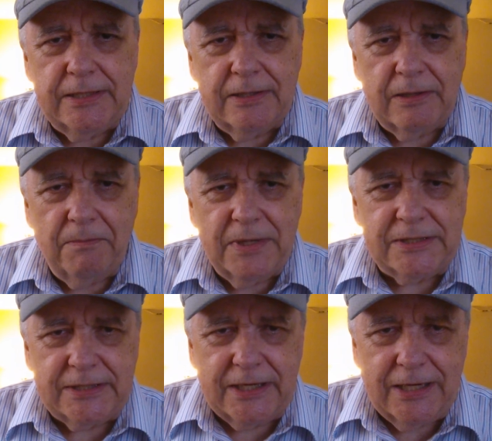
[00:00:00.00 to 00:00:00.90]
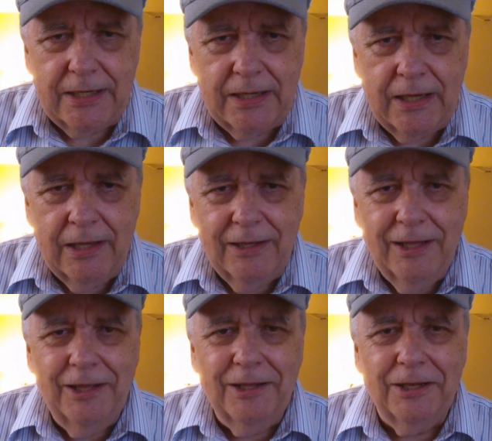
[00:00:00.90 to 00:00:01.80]
the missing
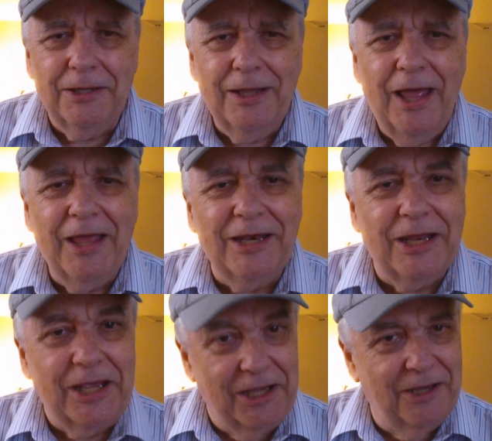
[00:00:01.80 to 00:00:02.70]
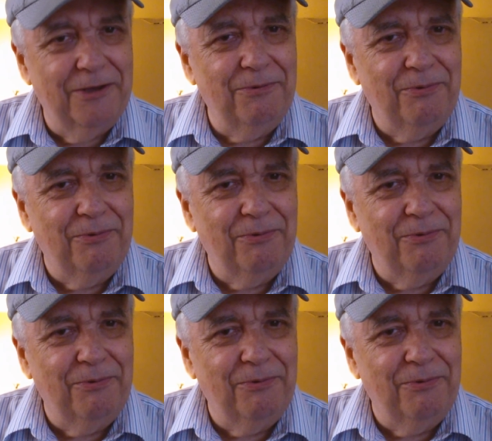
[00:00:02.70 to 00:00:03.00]
link